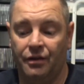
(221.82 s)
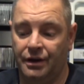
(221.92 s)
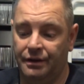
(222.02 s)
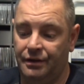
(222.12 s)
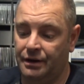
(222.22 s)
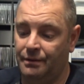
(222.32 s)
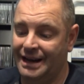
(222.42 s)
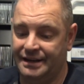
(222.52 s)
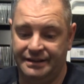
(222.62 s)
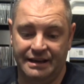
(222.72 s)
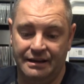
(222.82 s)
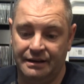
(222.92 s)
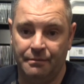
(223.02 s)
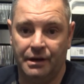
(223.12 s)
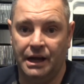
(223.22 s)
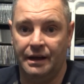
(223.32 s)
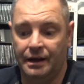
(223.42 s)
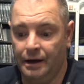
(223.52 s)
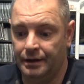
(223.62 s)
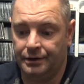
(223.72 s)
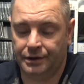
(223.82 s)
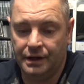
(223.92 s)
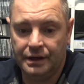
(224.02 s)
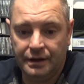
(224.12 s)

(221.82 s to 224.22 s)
that it was Eddie sending me, and